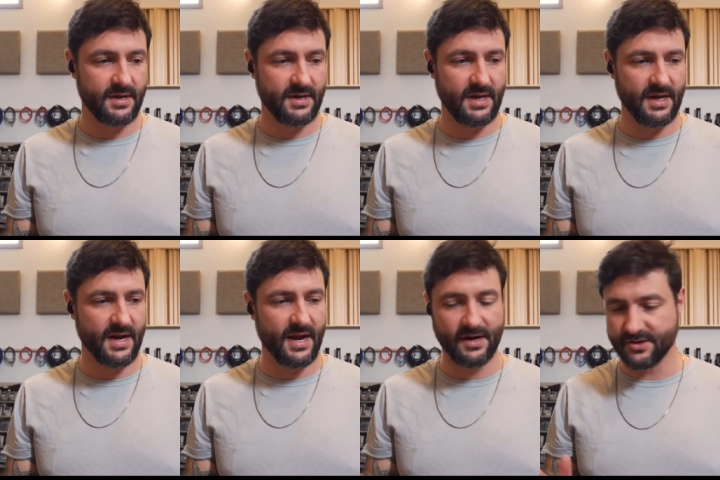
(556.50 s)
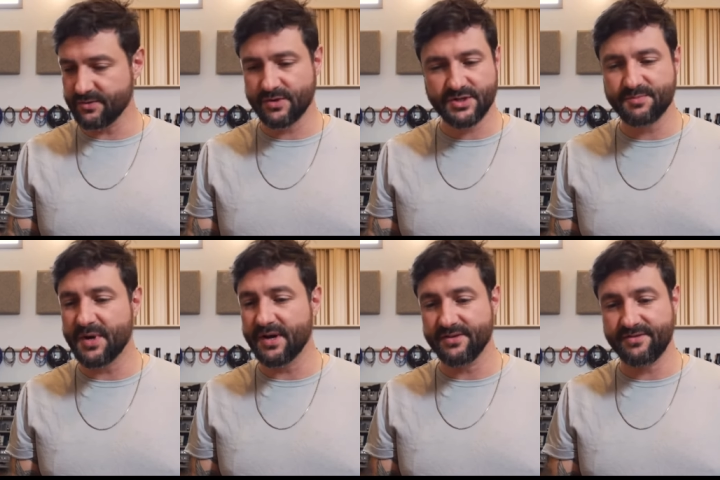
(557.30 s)
he and I are we're just
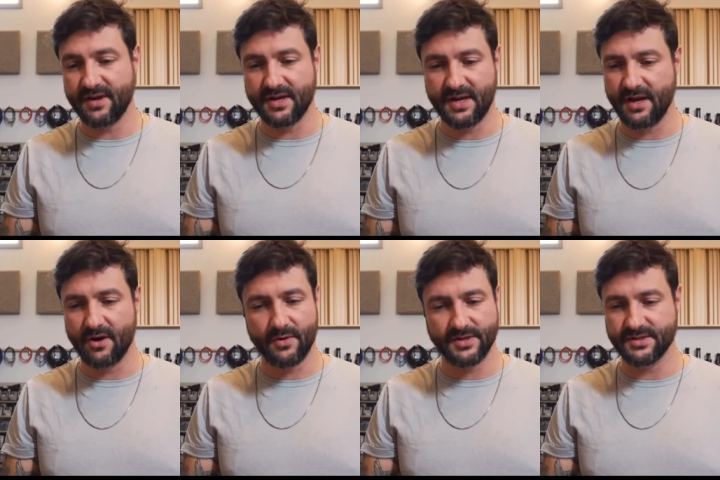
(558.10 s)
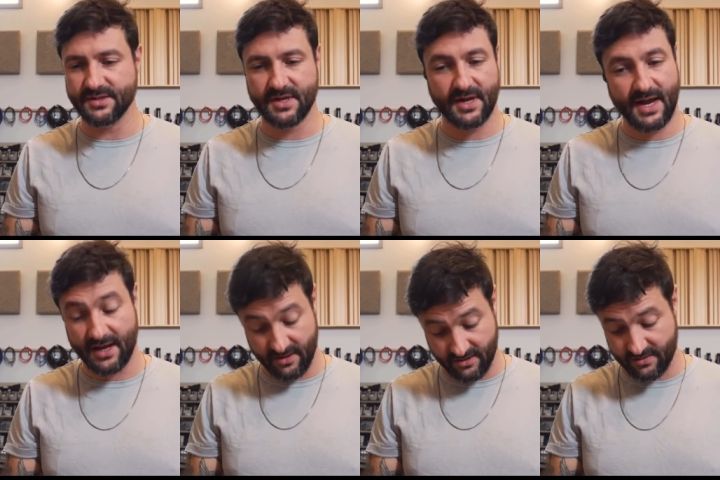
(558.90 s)
buds, and he always is like,
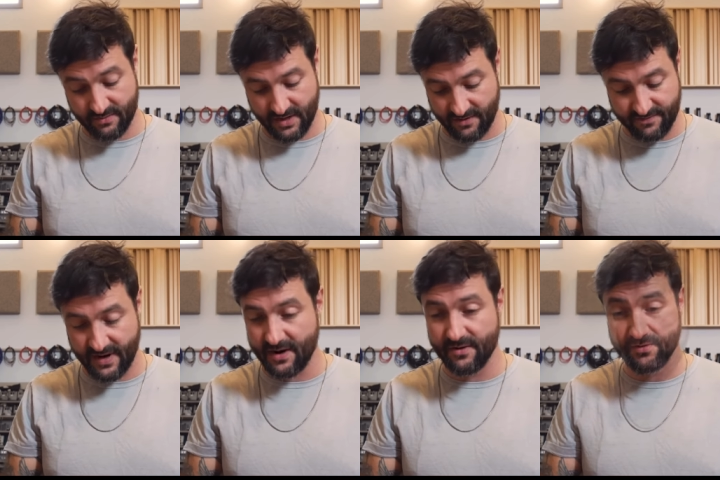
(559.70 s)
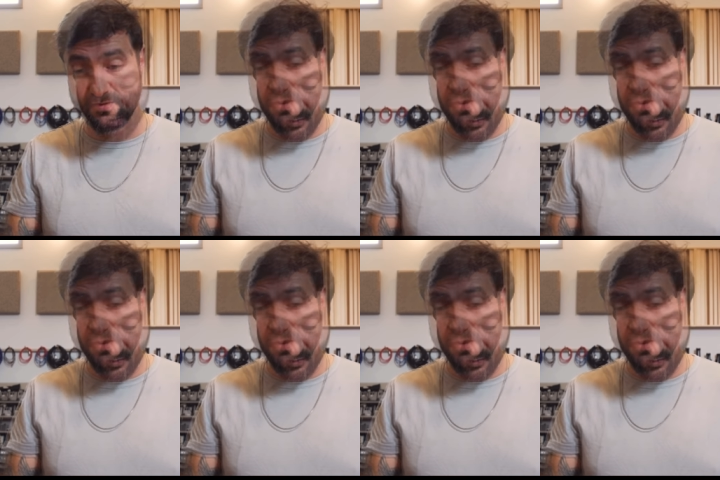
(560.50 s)
"Hey, look what I found.